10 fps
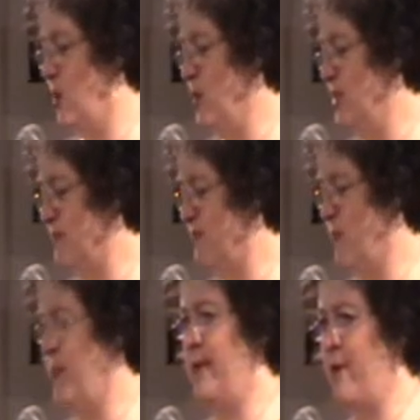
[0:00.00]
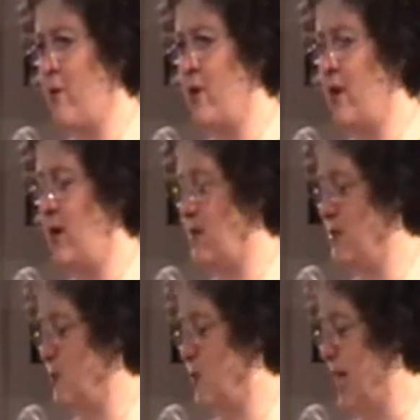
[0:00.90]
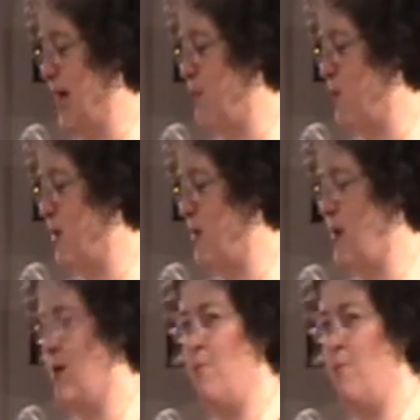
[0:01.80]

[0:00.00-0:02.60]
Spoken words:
wishing for binoculars or camera,